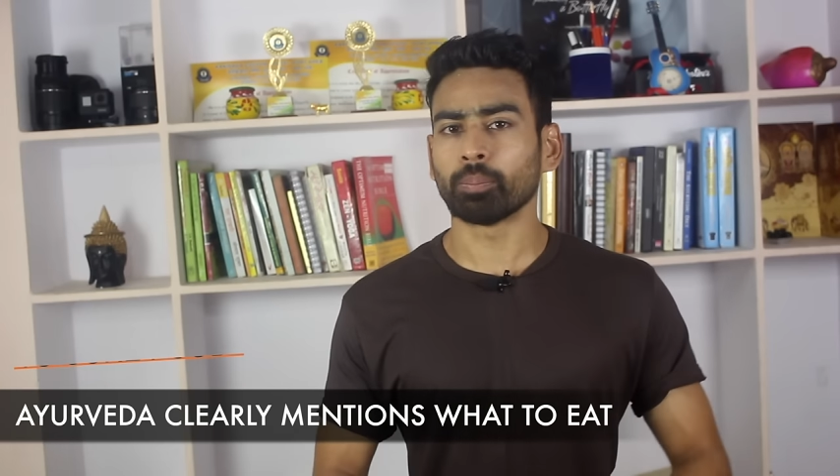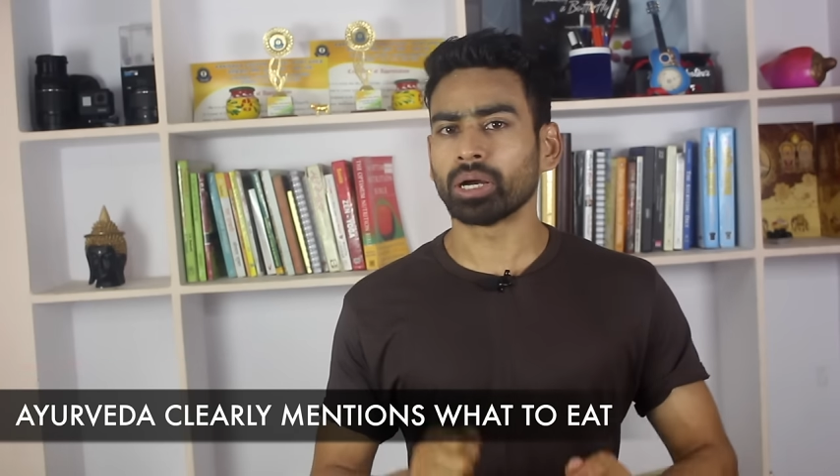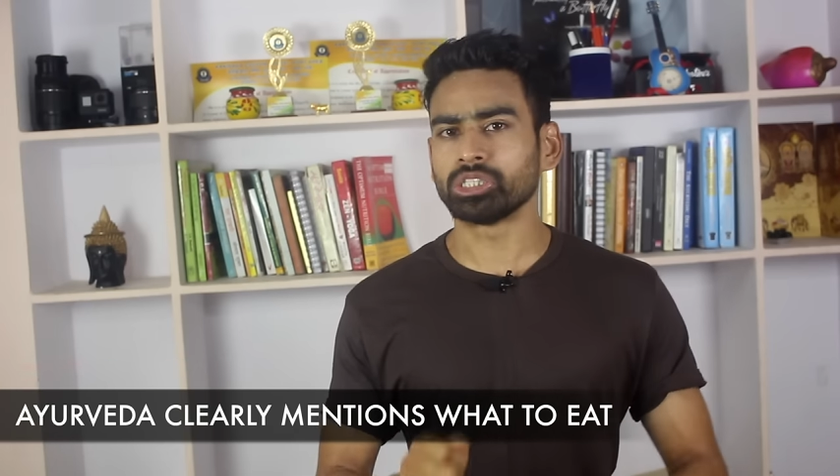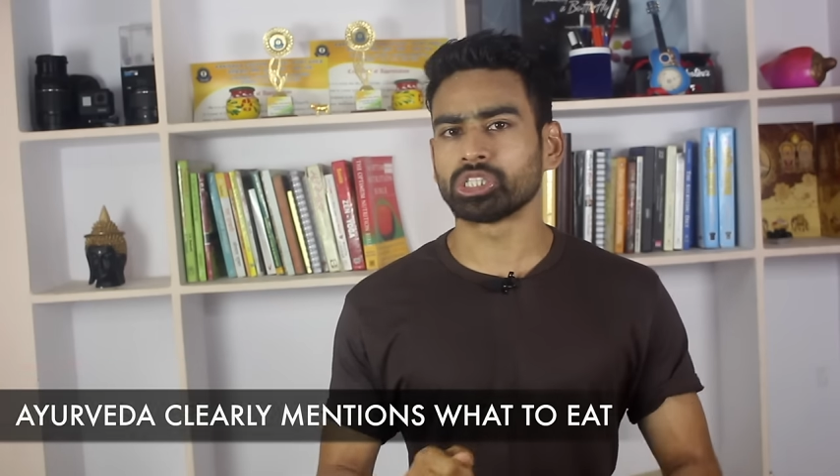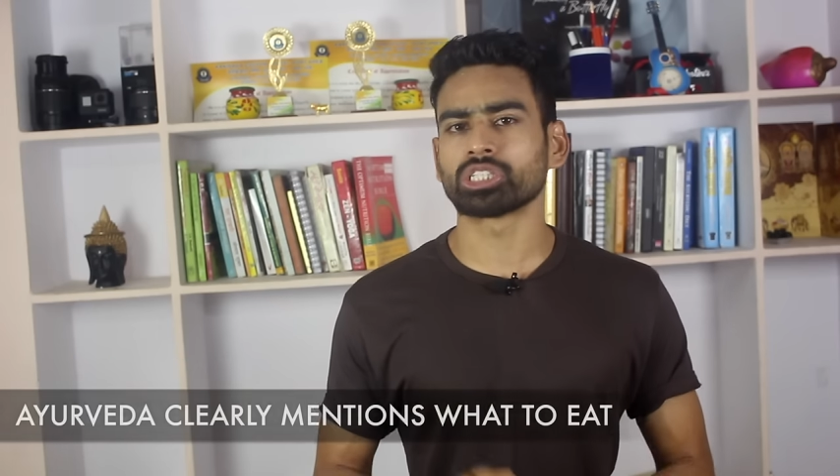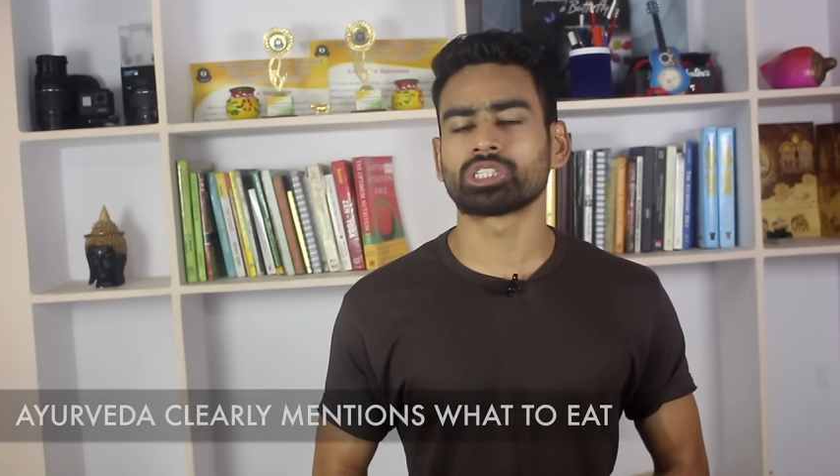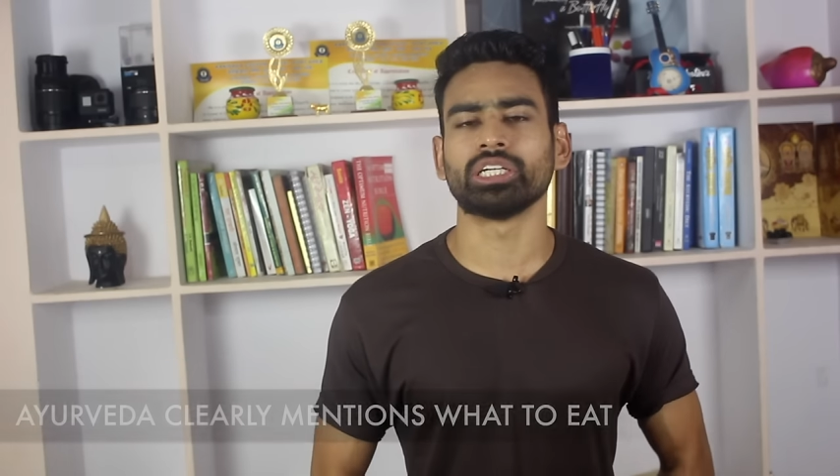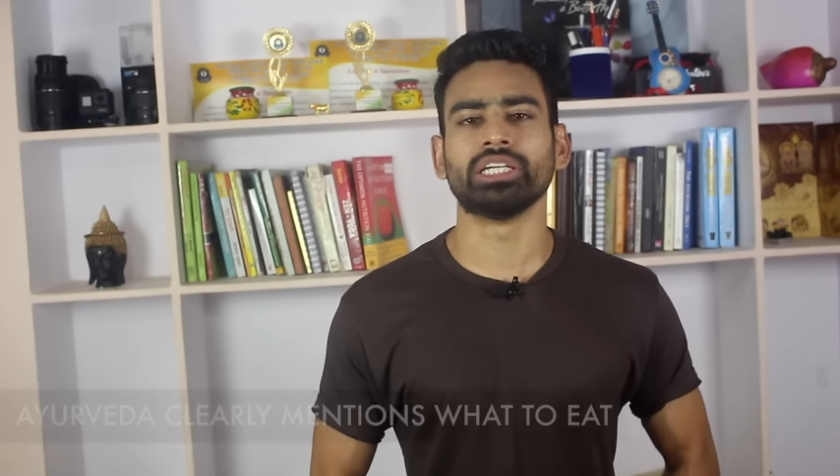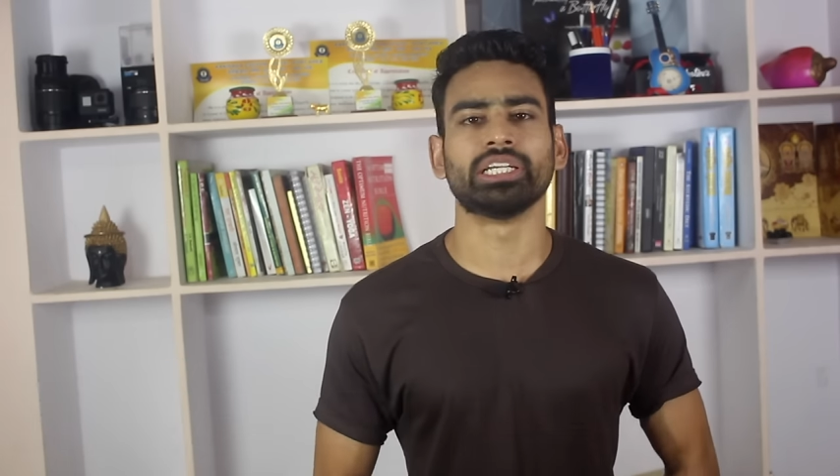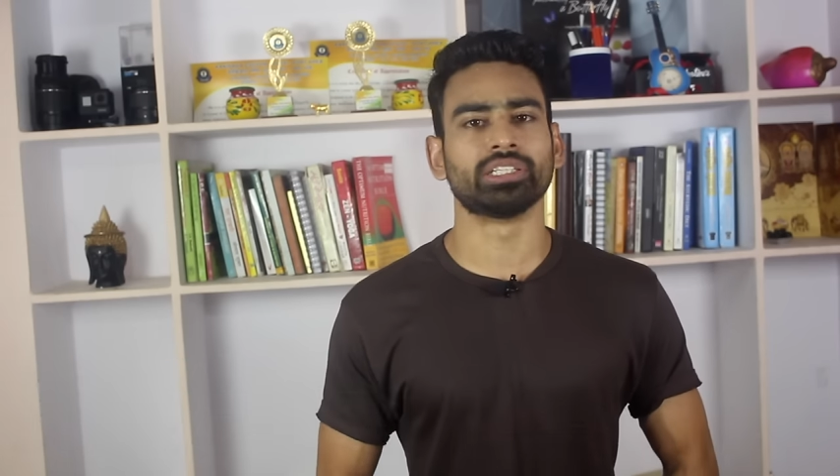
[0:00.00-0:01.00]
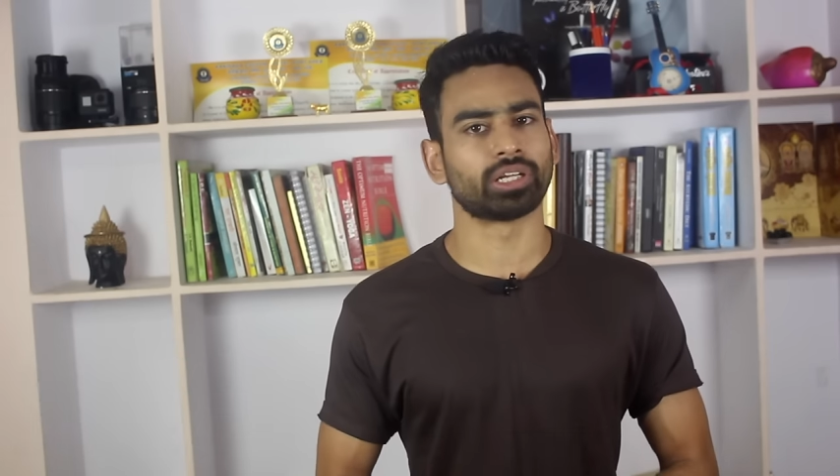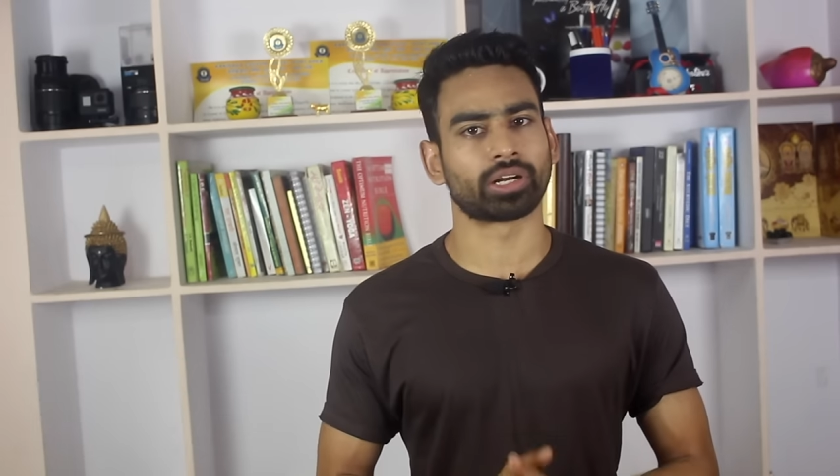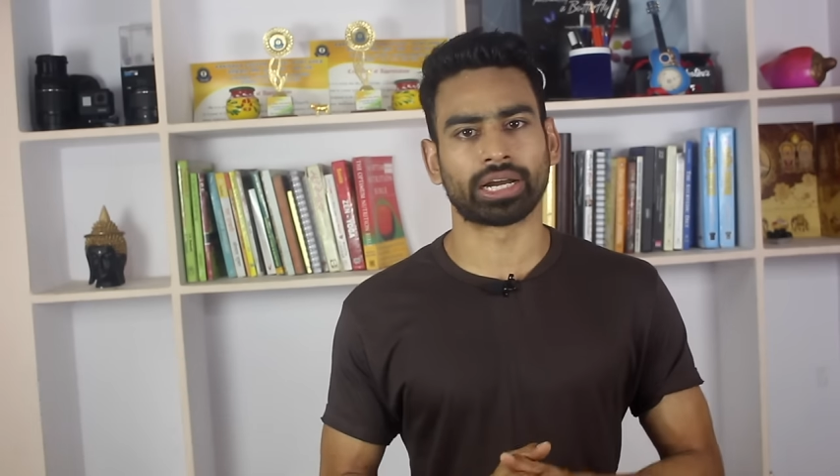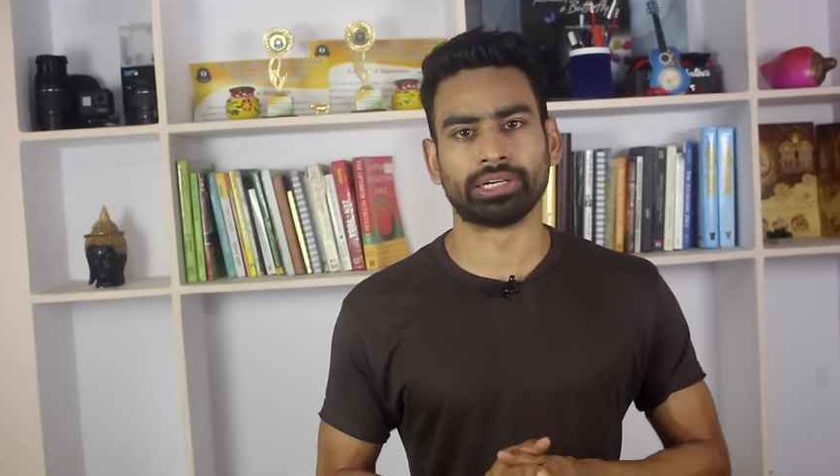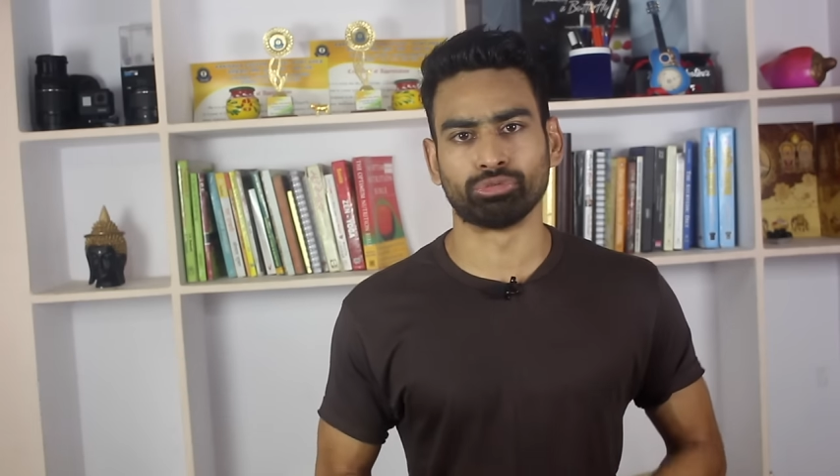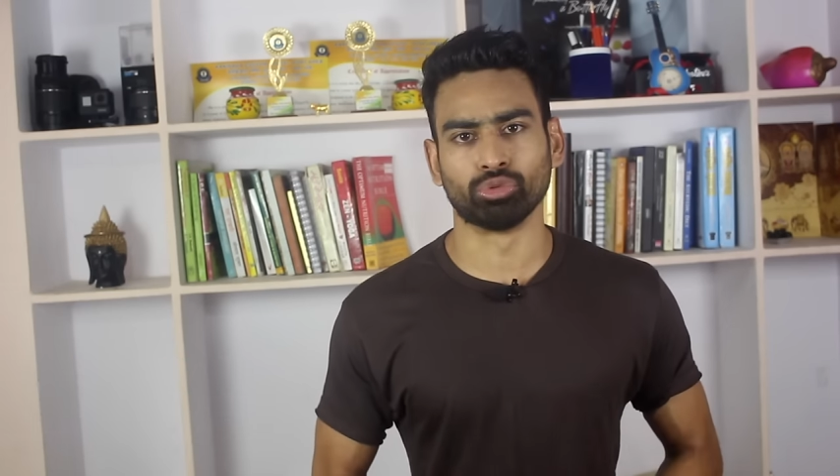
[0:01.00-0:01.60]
by just eating the right